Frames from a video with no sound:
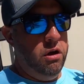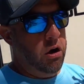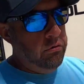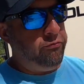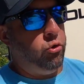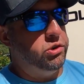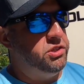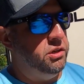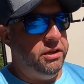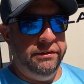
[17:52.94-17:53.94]

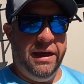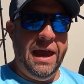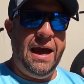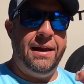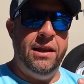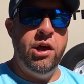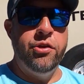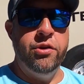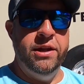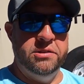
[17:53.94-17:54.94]
unfortunately they had
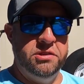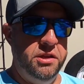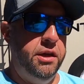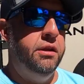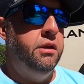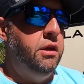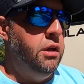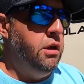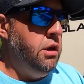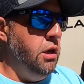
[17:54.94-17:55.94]
another incident.
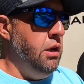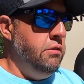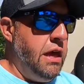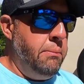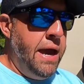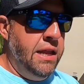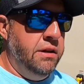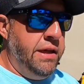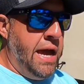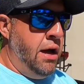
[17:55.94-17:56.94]
They made
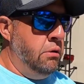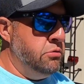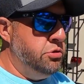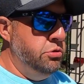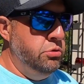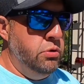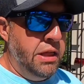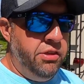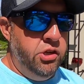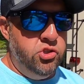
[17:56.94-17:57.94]
it down to, I
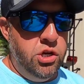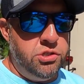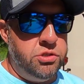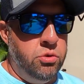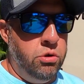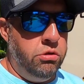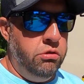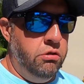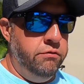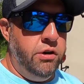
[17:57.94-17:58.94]
think, just north
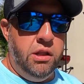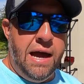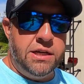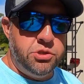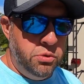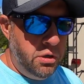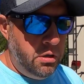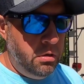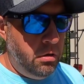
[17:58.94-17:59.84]
of Alachua